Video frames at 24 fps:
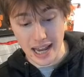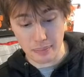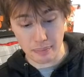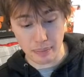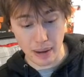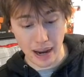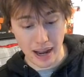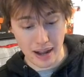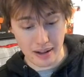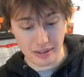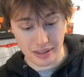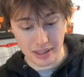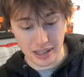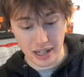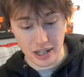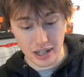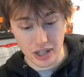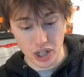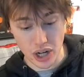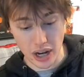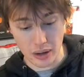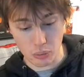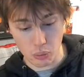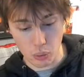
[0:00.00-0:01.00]
pounds each,
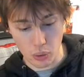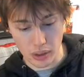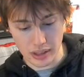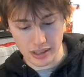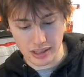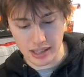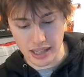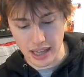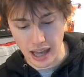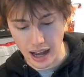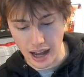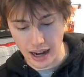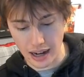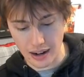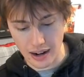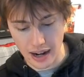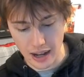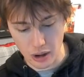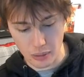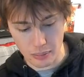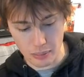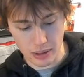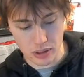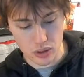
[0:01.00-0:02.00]
and once the iron
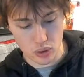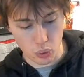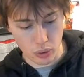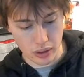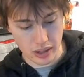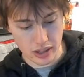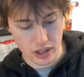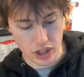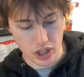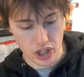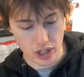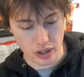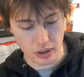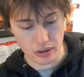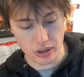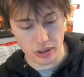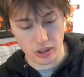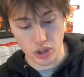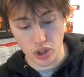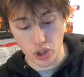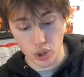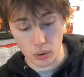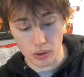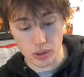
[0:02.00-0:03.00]
helmets, wooden shields, and
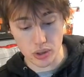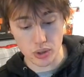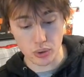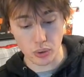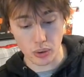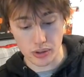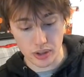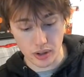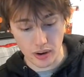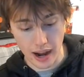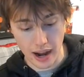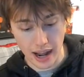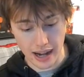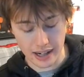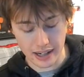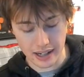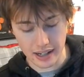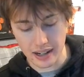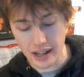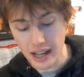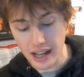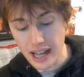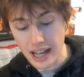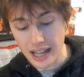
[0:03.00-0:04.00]
short swords are added
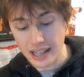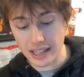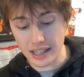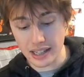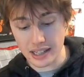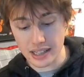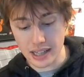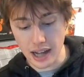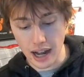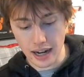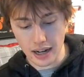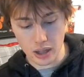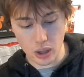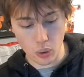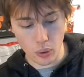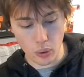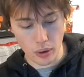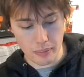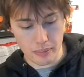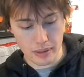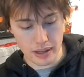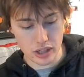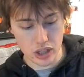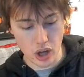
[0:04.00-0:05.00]
in, the entire
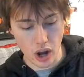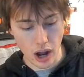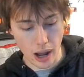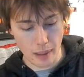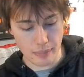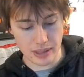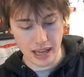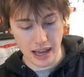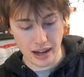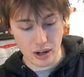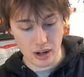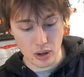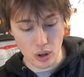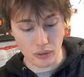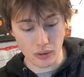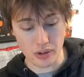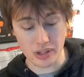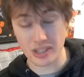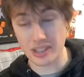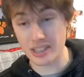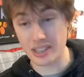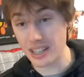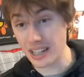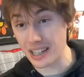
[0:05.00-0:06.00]
equipment tops out at over
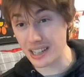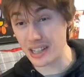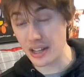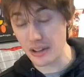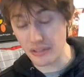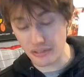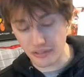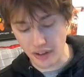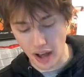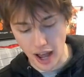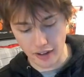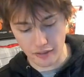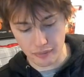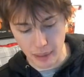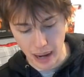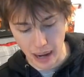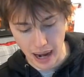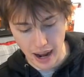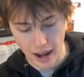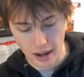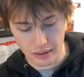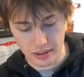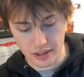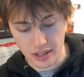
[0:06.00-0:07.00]
65
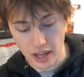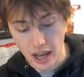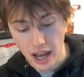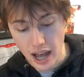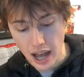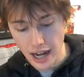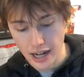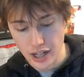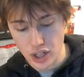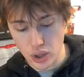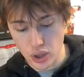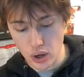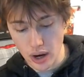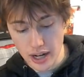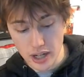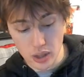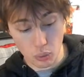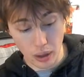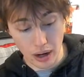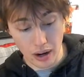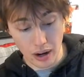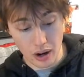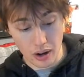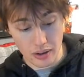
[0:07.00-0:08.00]
pounds. I tried to
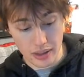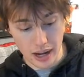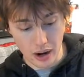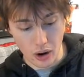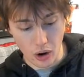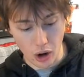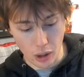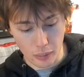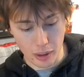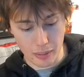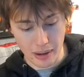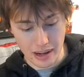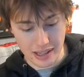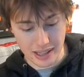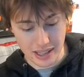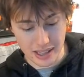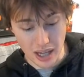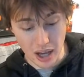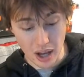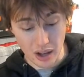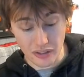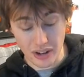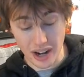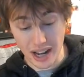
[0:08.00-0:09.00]
wear all that armor
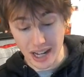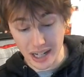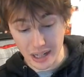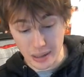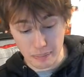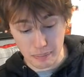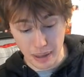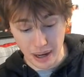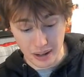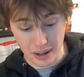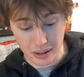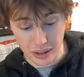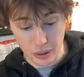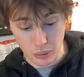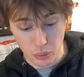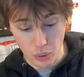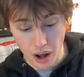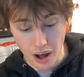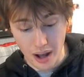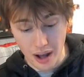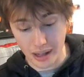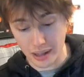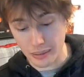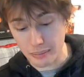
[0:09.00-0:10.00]
myself, and I could barely
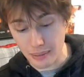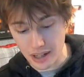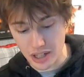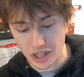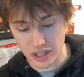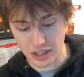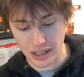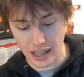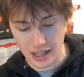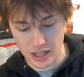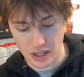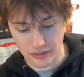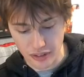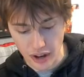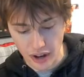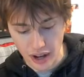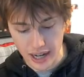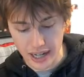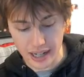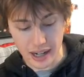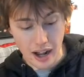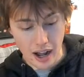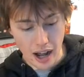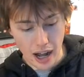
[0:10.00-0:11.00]
walk, much less
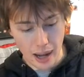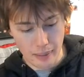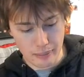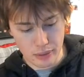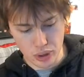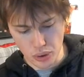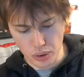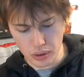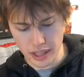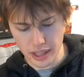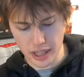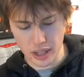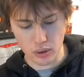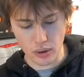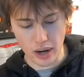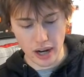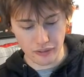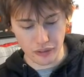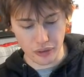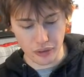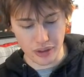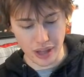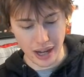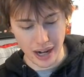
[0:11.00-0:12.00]
fight. I'm truly
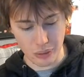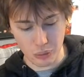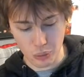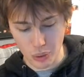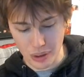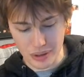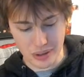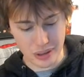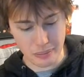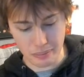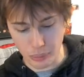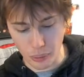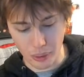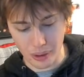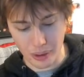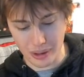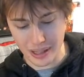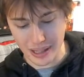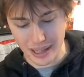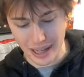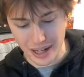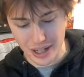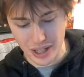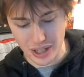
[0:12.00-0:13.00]
grateful that I wasn't born in the
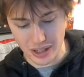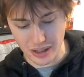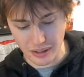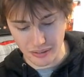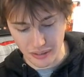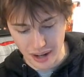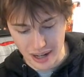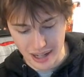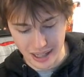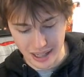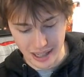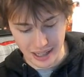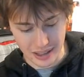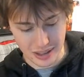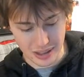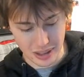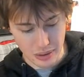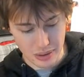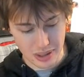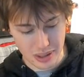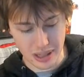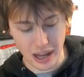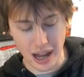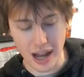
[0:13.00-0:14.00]
age of the Vikings.
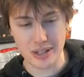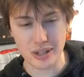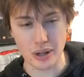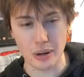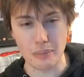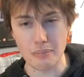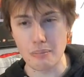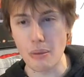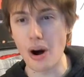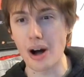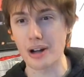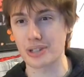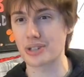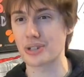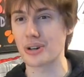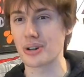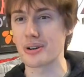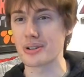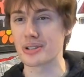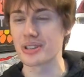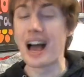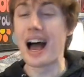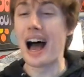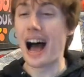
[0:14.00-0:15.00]
Those guys are monsters.
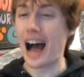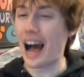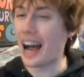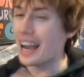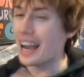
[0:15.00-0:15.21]
I